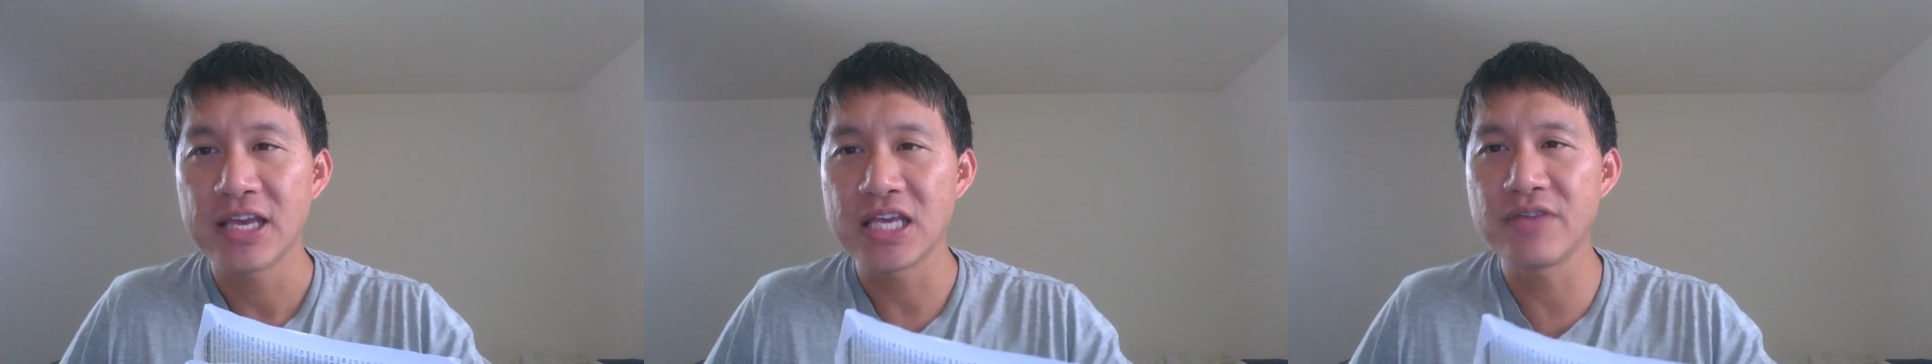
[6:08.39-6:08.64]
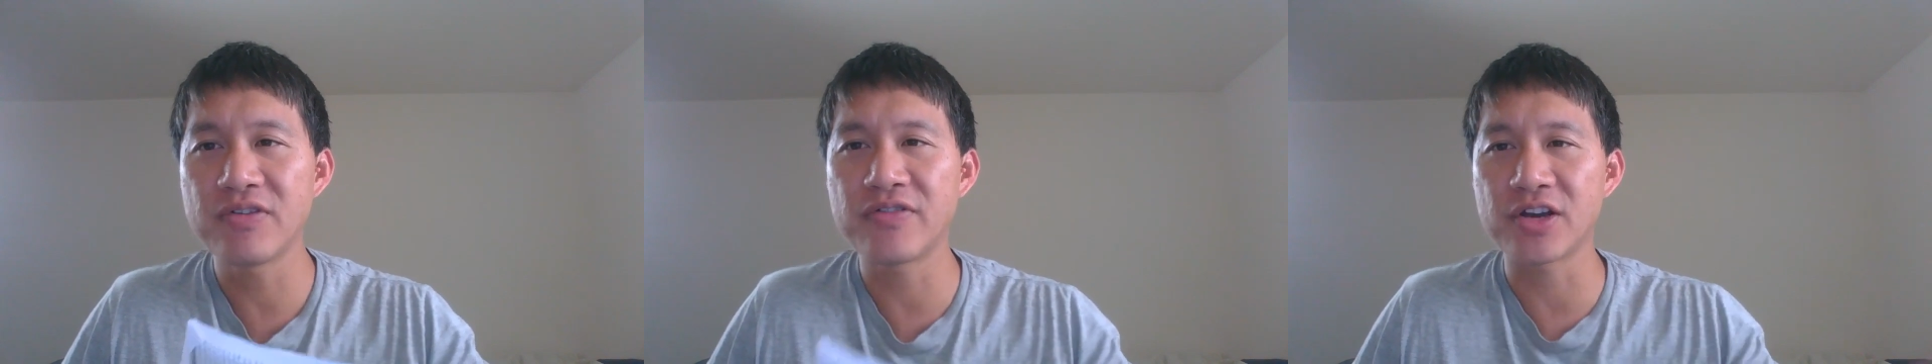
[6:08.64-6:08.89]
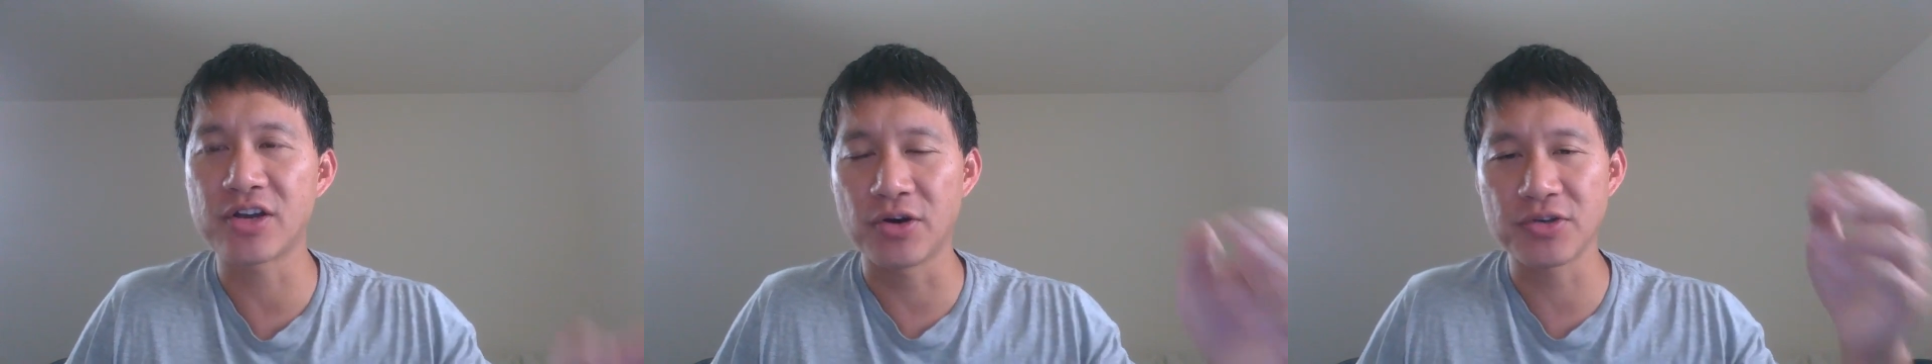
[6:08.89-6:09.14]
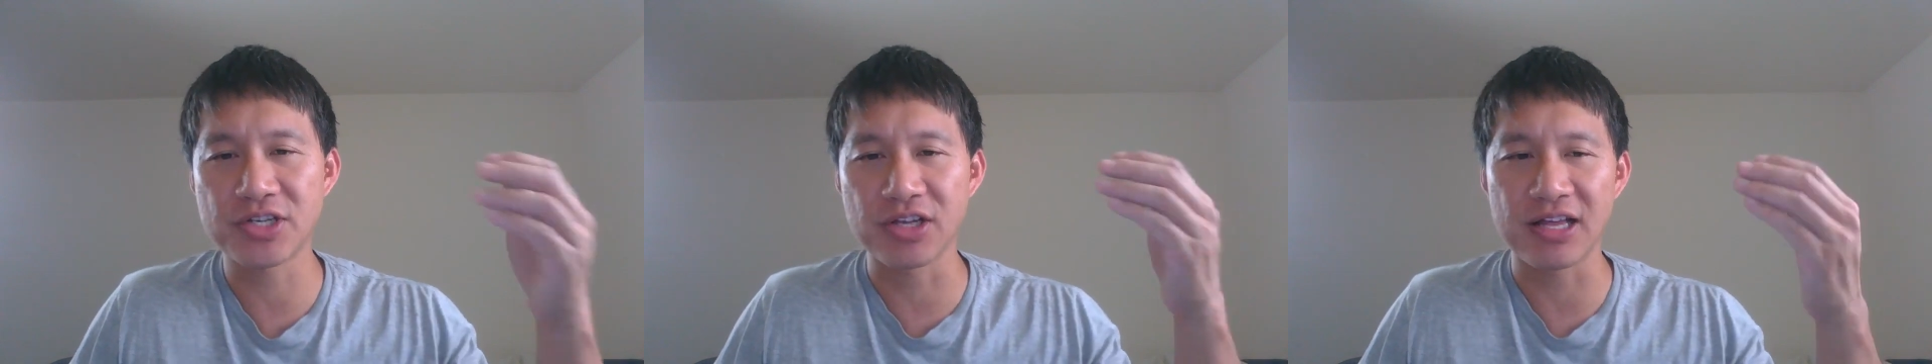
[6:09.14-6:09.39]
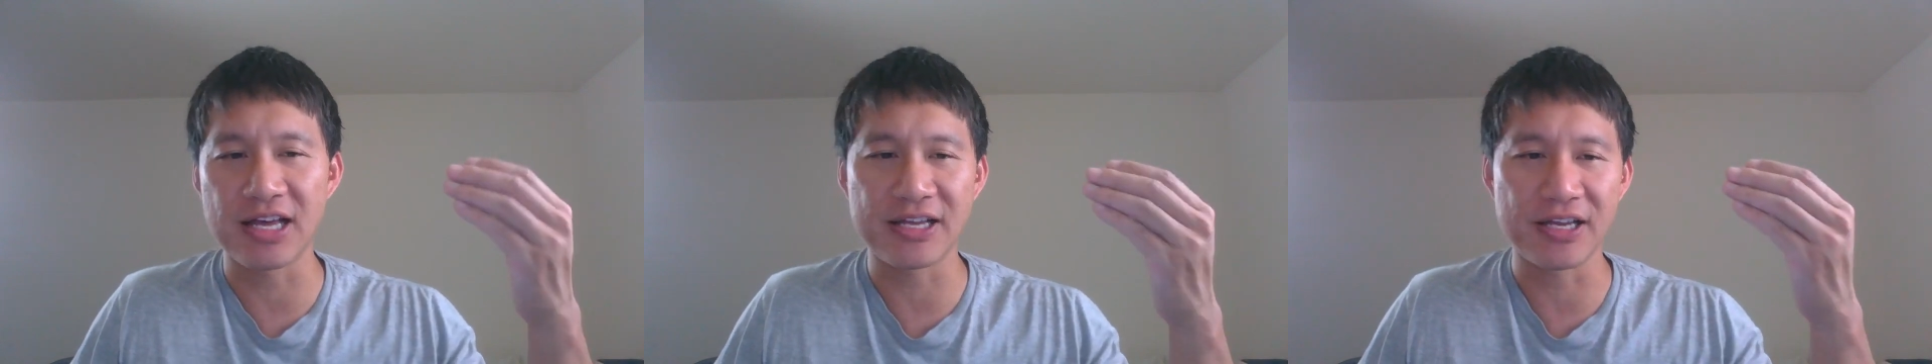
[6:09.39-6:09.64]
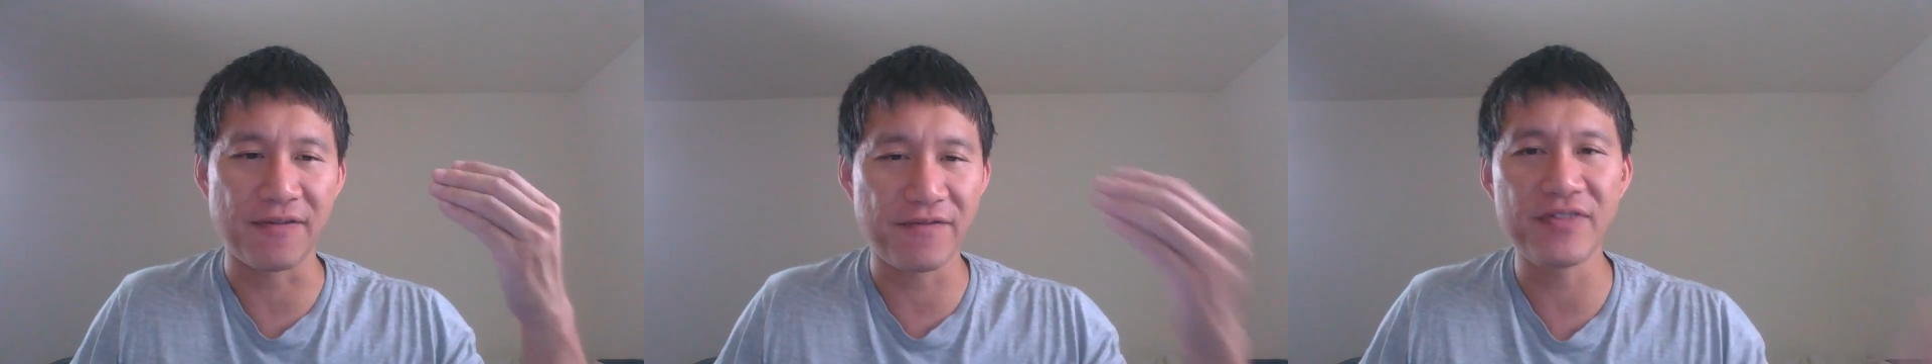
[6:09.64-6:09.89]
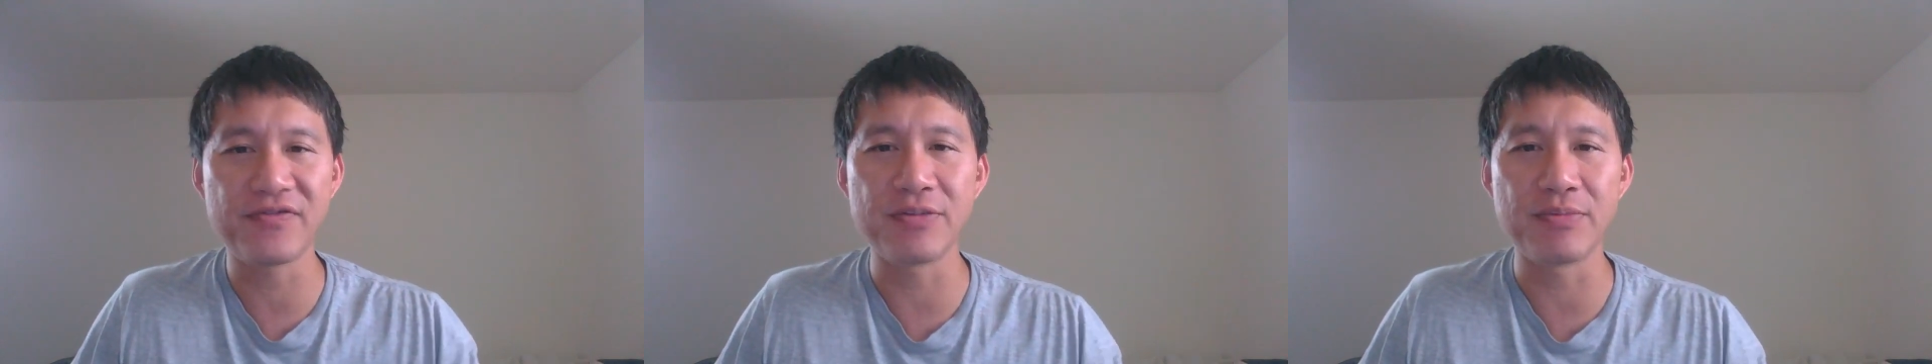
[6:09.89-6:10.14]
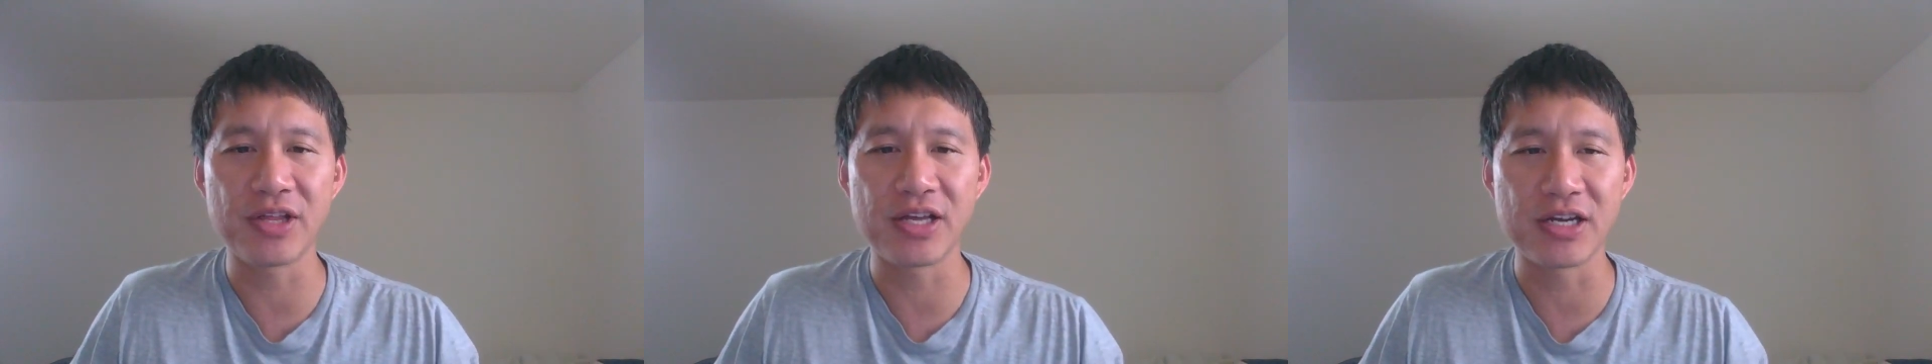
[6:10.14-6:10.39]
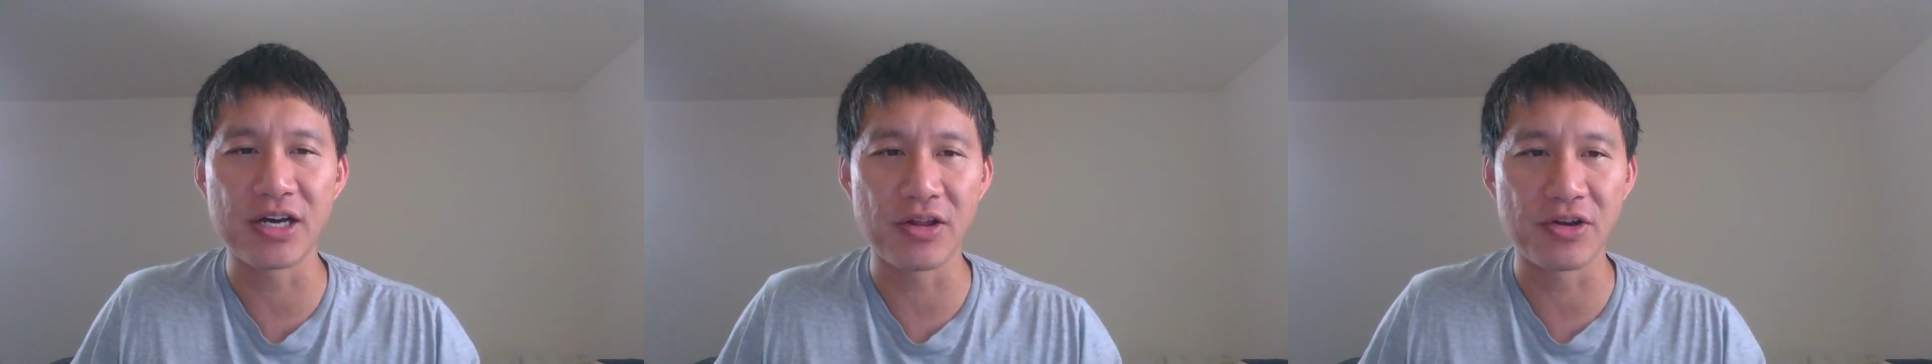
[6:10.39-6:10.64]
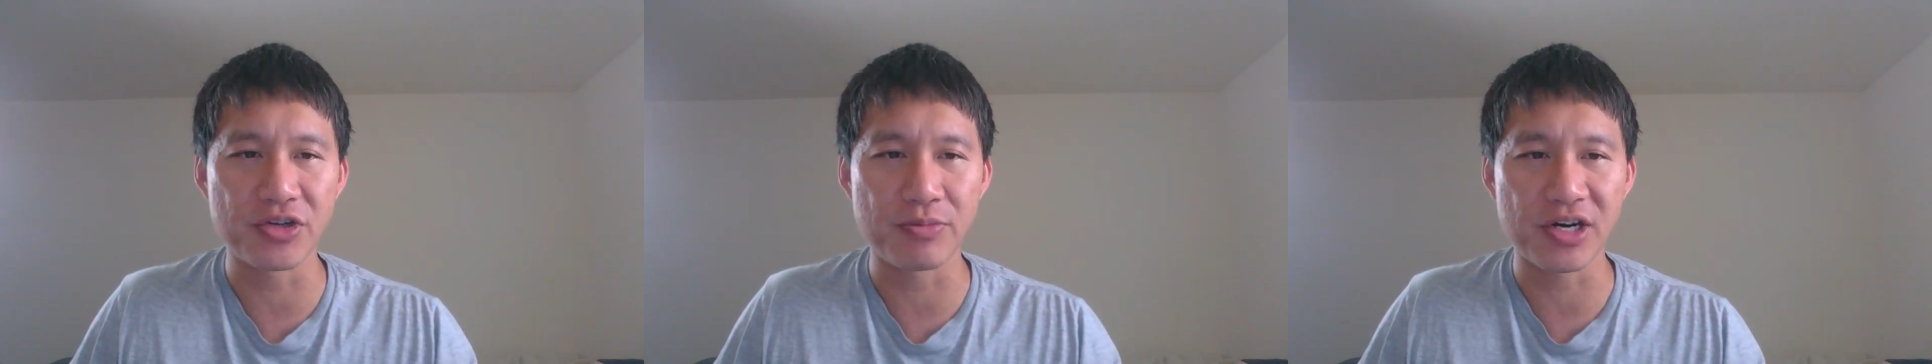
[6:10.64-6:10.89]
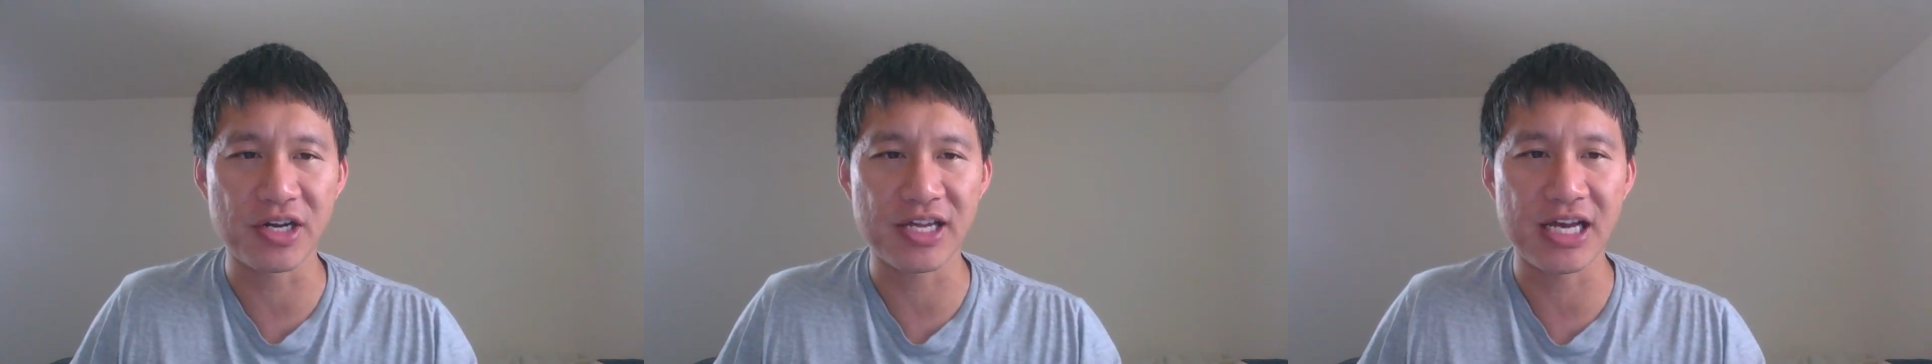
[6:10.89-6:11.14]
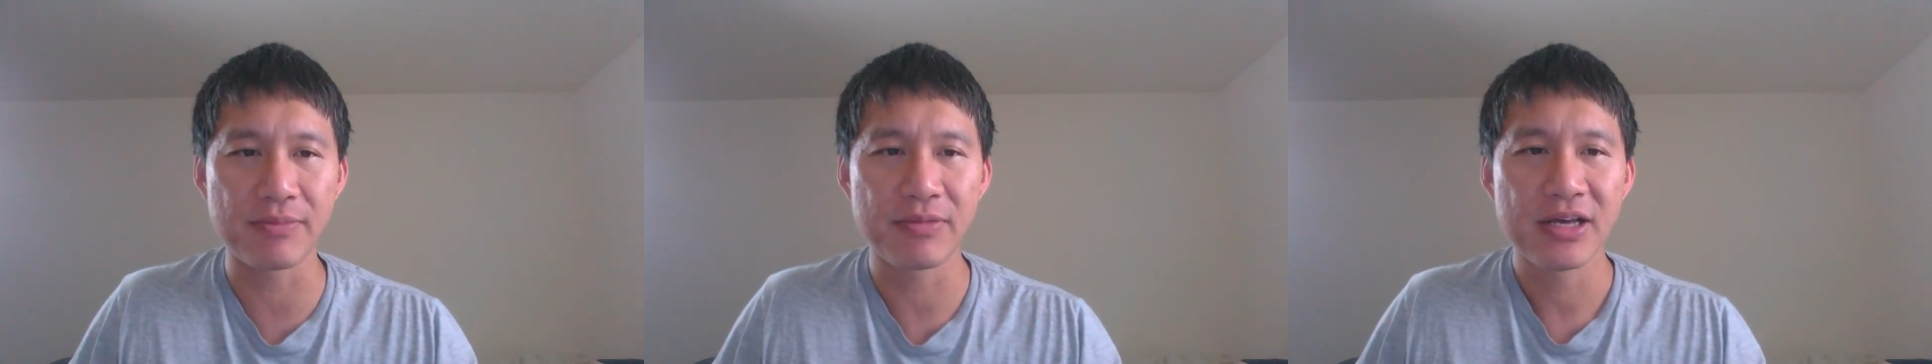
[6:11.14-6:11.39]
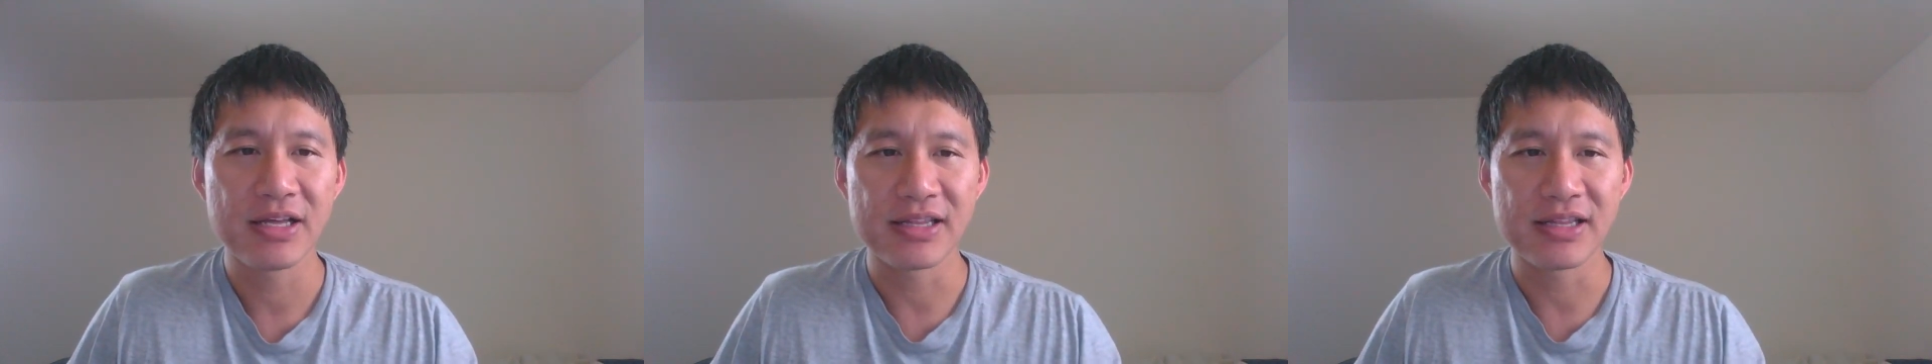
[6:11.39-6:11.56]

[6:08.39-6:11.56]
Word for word: Even if it goes to like, you know, fifty million dollars in market cap,